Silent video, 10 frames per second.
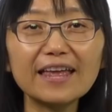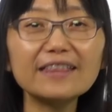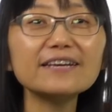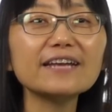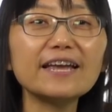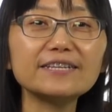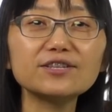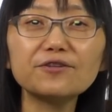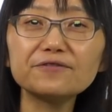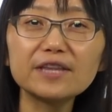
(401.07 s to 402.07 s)
In the
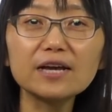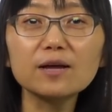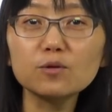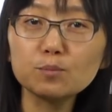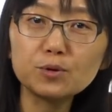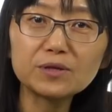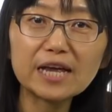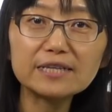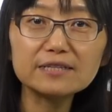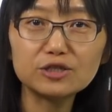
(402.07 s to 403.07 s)
case of the
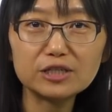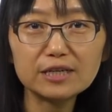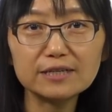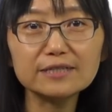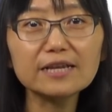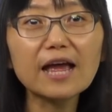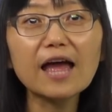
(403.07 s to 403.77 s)
mutated genes,